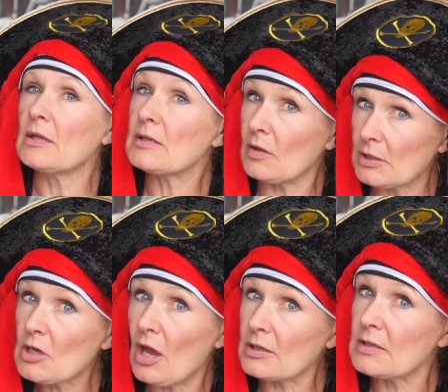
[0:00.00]
So they
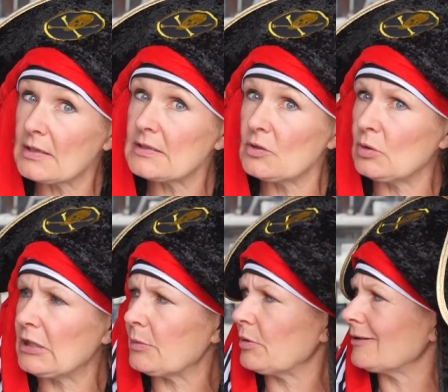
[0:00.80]
talked to the
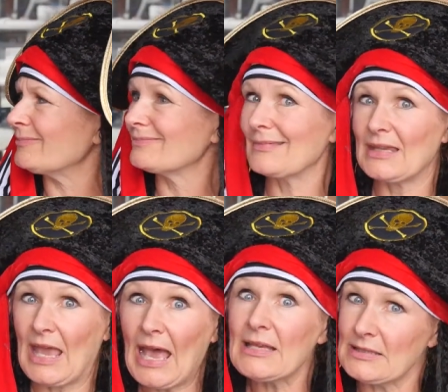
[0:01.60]
zookeeper,
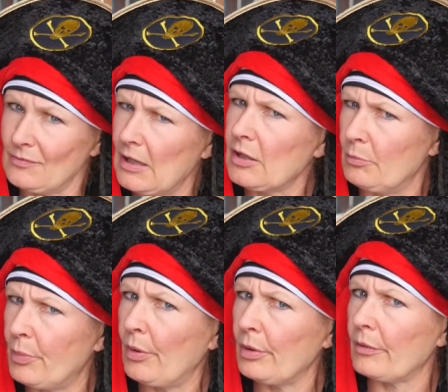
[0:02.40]
asked if they could
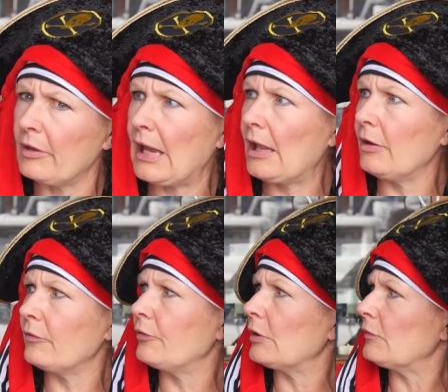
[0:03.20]
borrow the
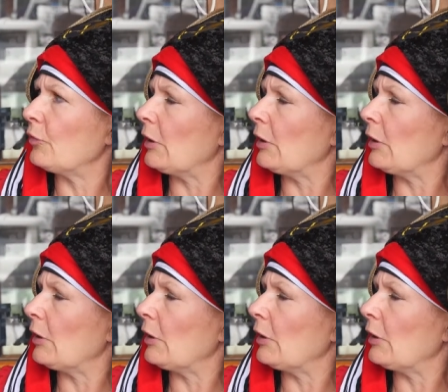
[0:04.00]
elephant for